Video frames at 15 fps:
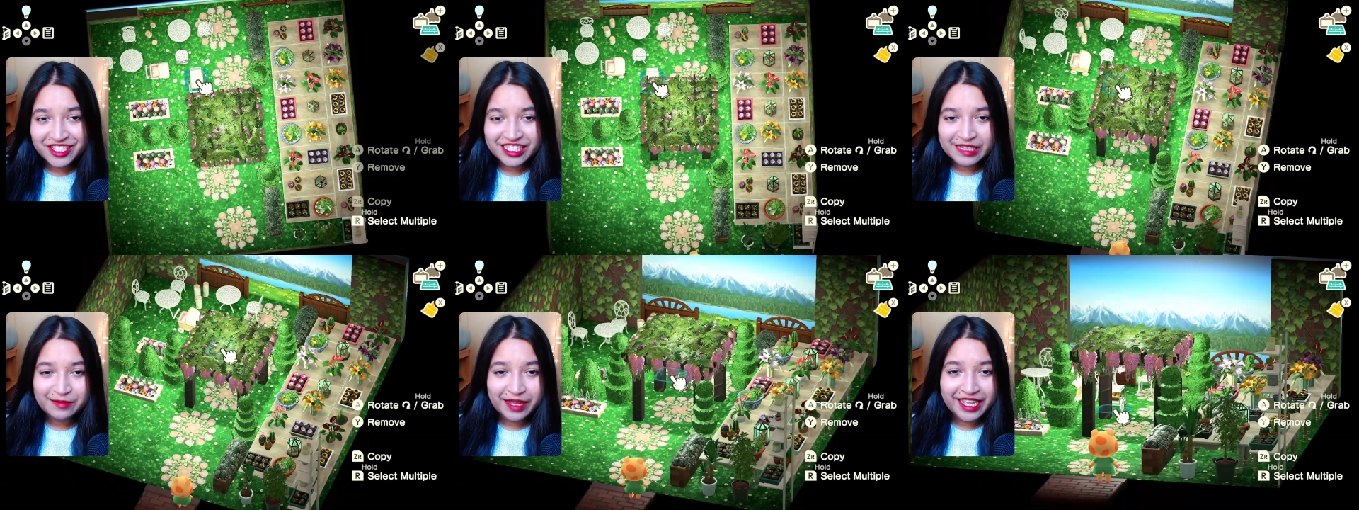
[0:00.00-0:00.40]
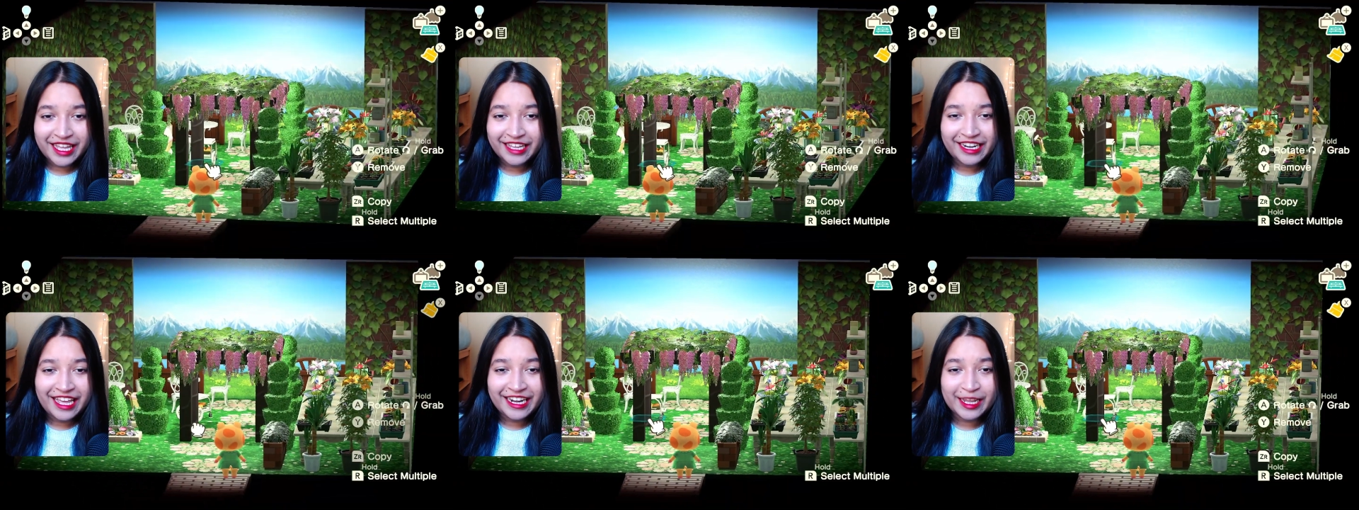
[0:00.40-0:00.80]
in my
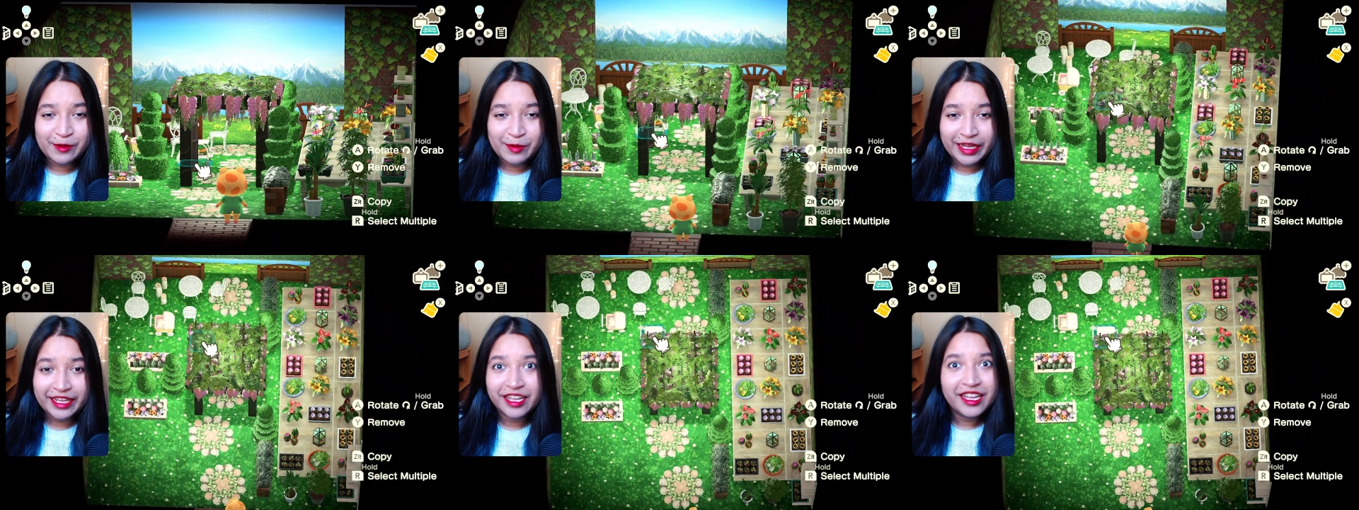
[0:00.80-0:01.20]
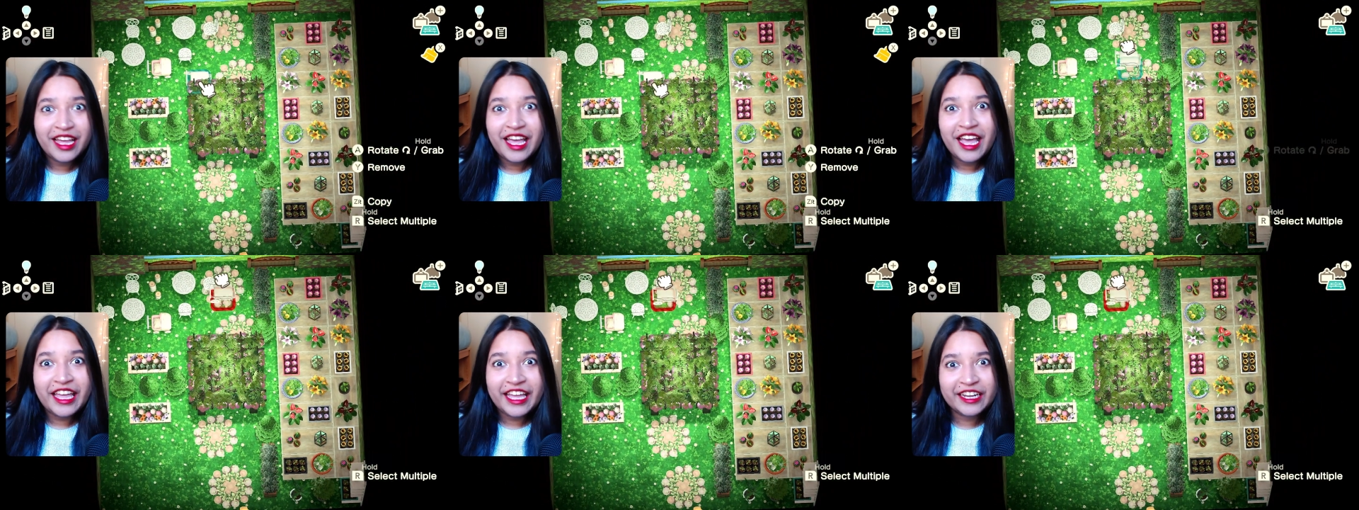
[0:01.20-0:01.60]
head. Anyway,
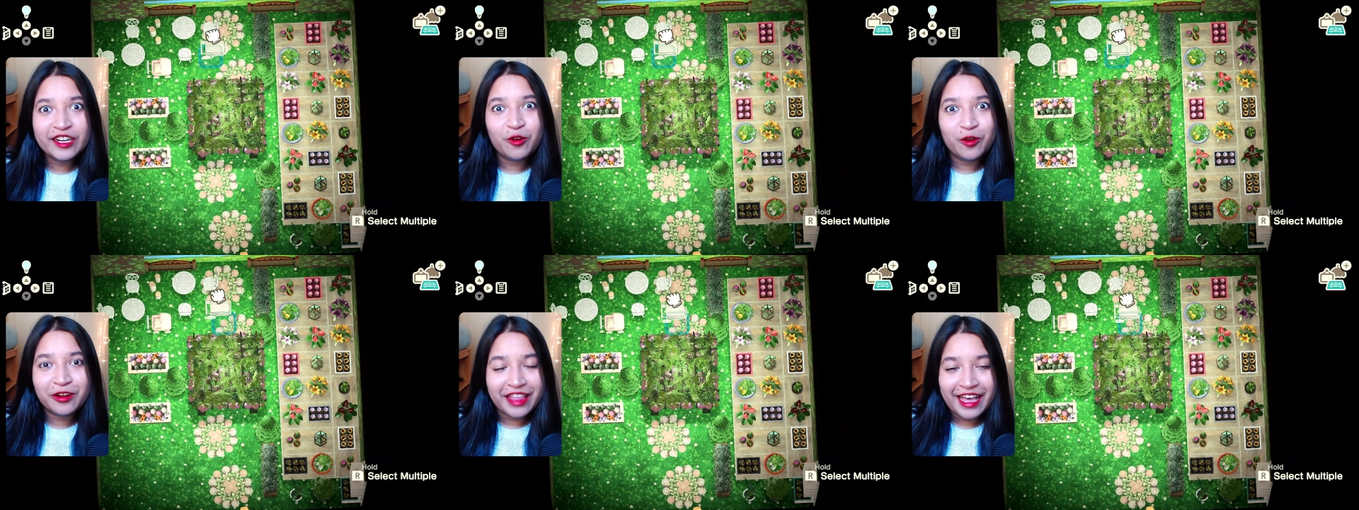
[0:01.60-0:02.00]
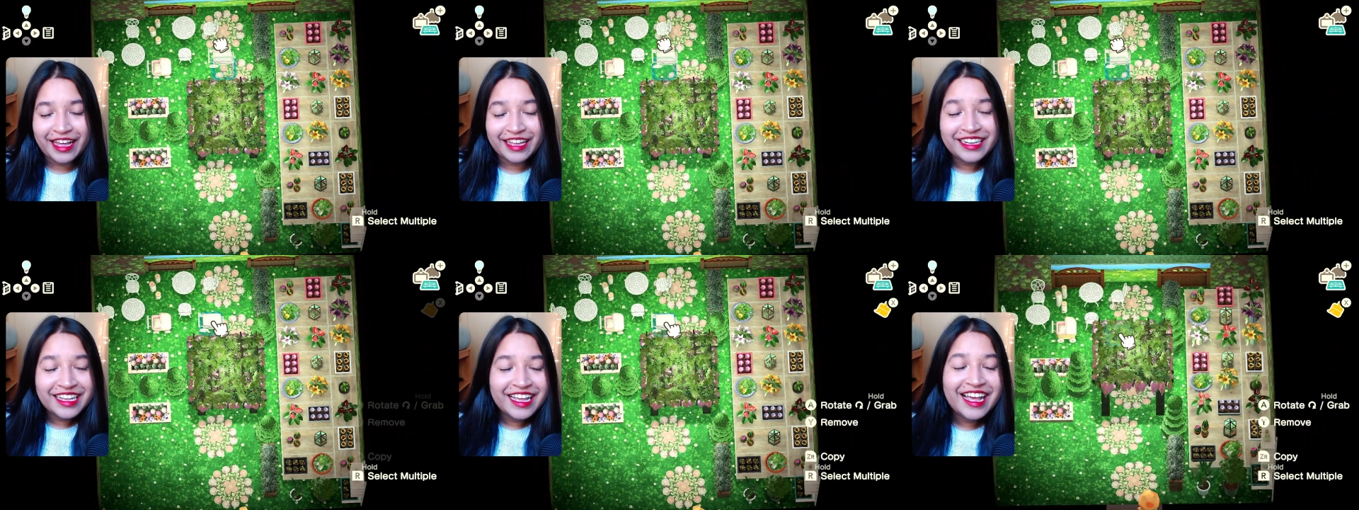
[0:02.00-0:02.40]
ignore that.